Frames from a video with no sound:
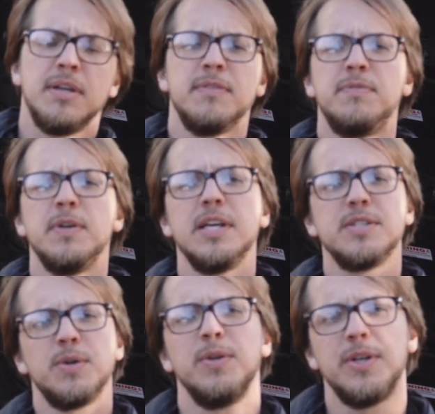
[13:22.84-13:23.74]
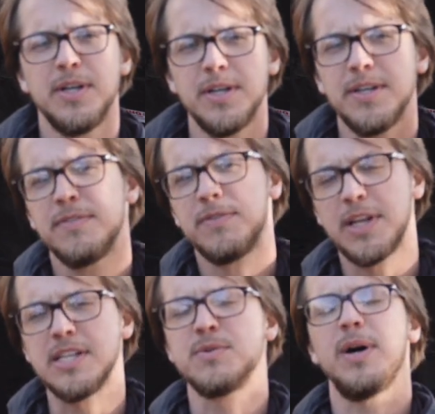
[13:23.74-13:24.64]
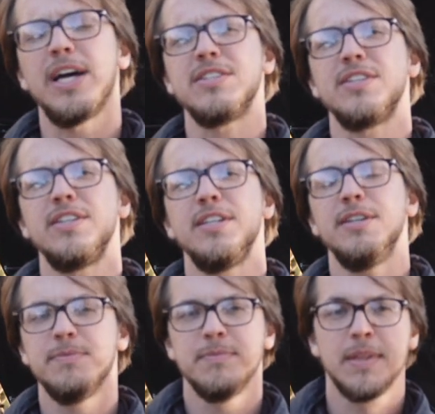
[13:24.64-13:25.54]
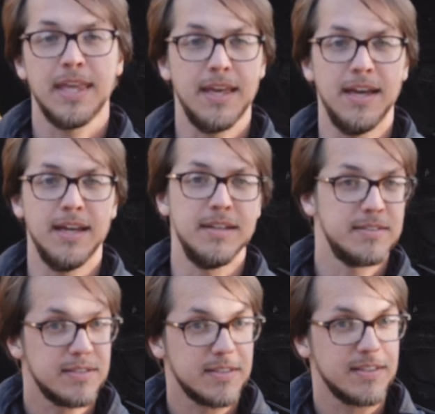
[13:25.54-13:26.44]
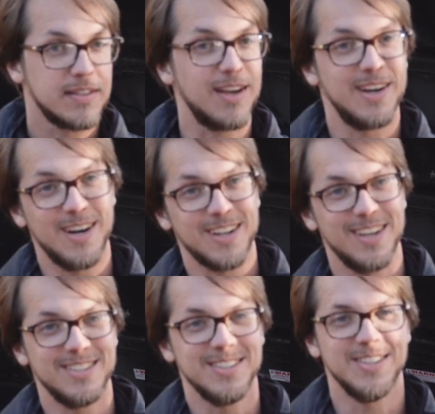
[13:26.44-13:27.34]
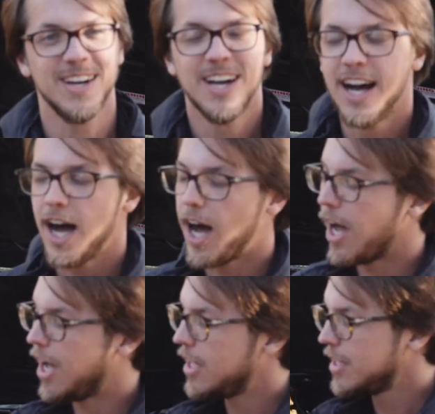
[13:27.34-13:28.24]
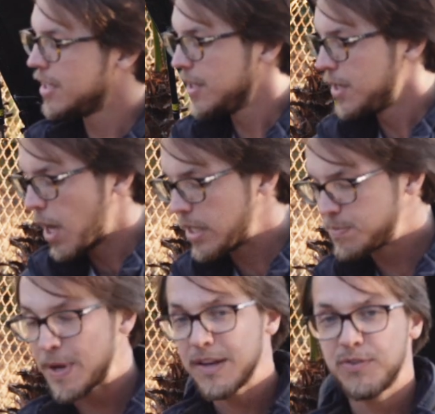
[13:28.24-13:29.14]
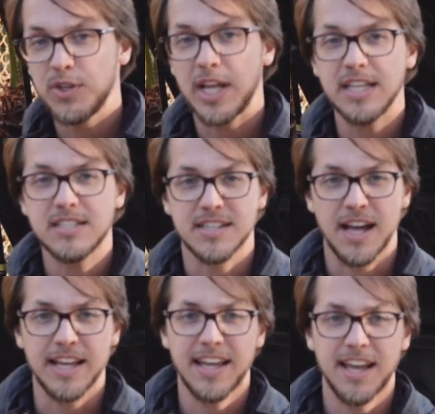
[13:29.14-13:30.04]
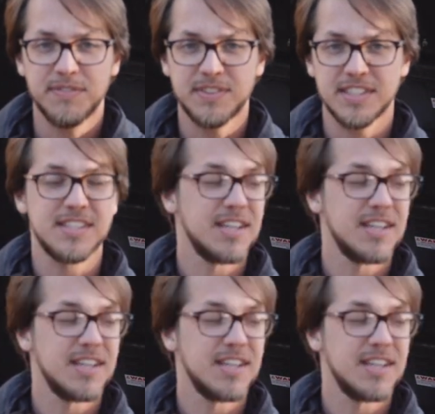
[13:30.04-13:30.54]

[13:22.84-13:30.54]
a few days older, a few days wiser, and got a haircut too. It's been a few days, and I have to